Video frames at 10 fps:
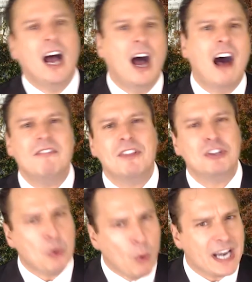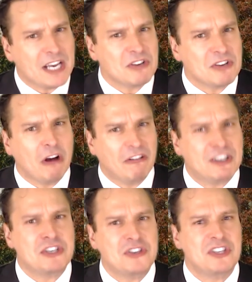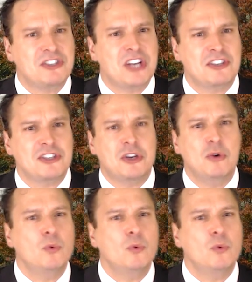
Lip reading: Of the 20 or so officials and judges who